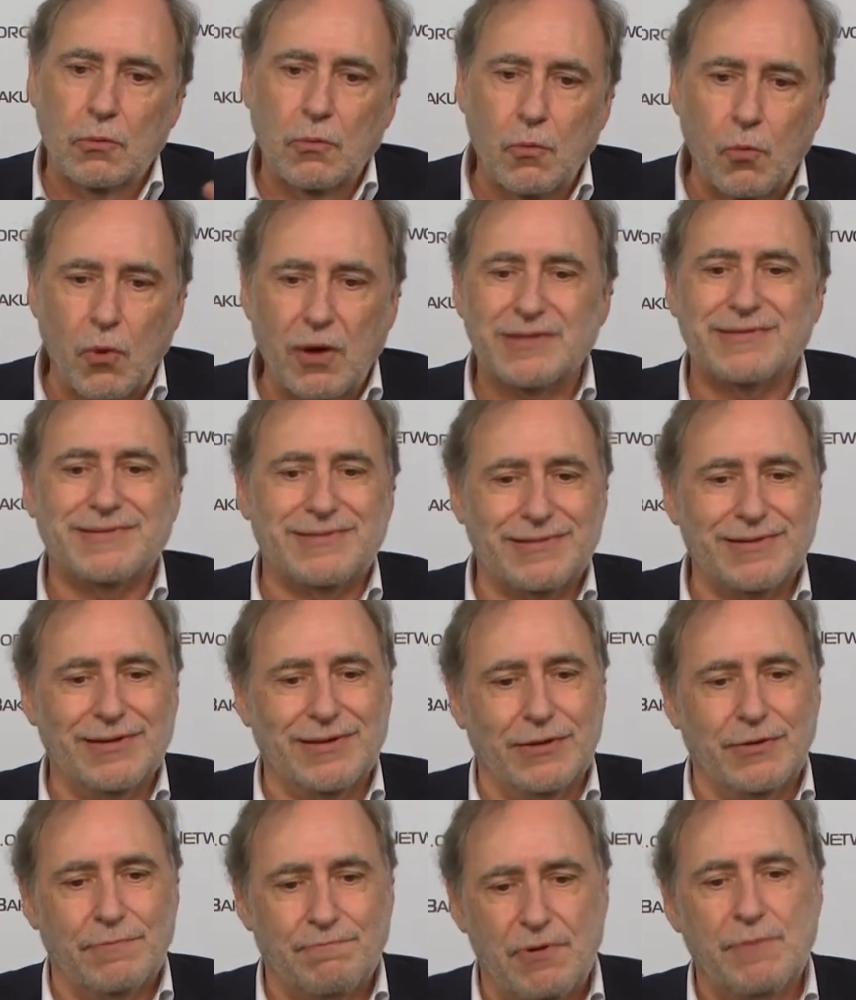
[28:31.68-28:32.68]
what
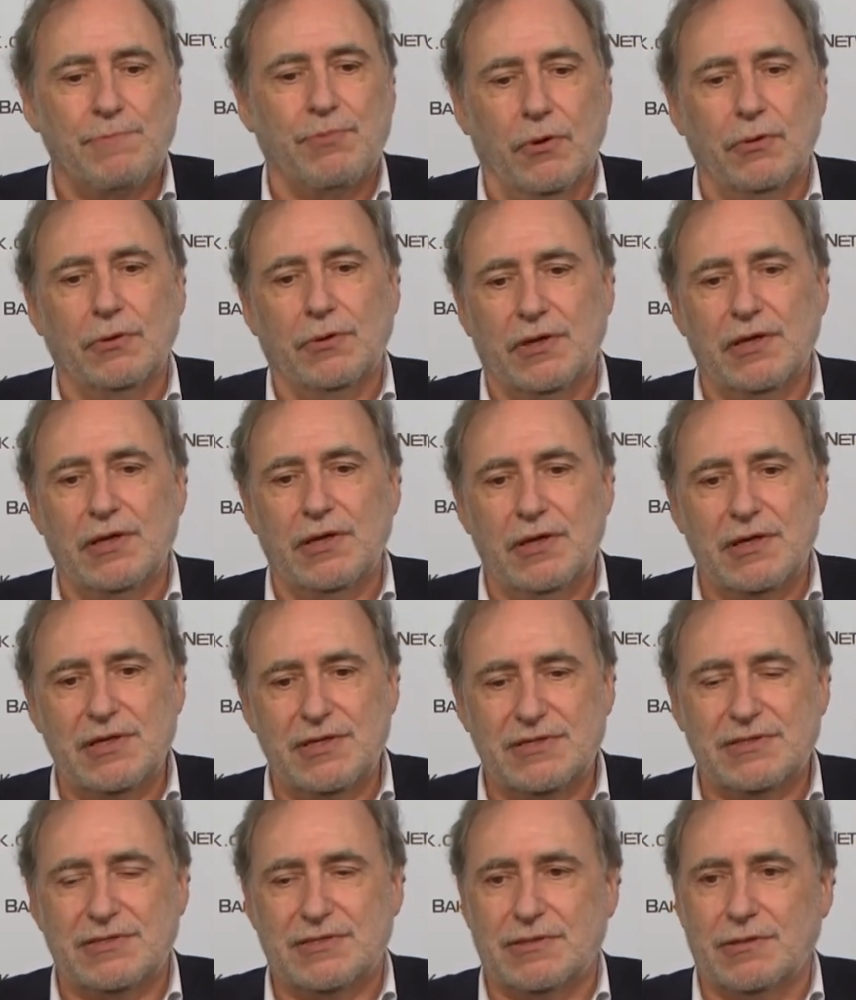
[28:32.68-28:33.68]
people
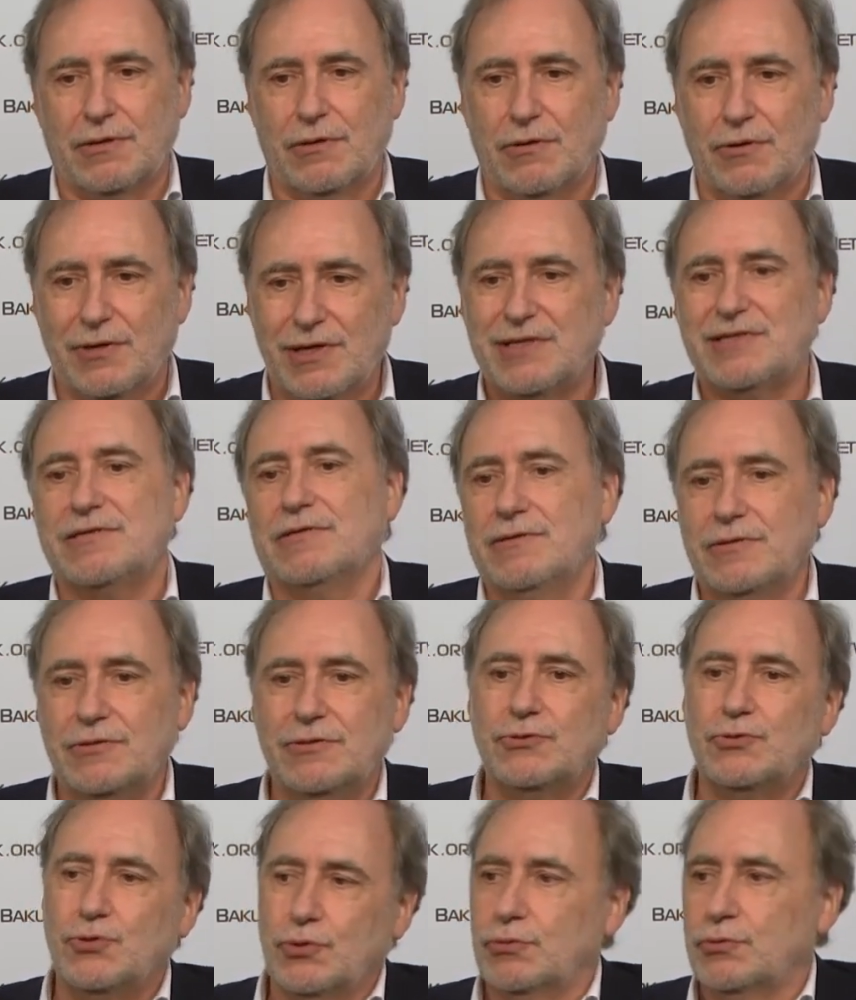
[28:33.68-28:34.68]
is
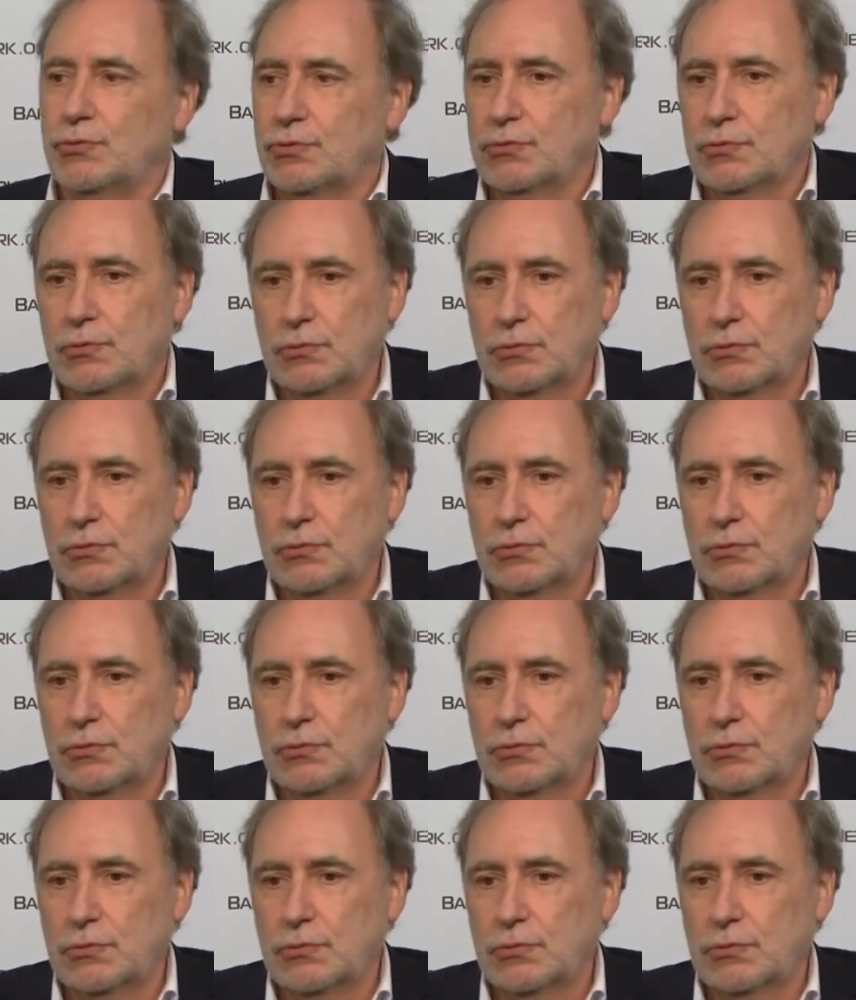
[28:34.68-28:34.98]
listening to?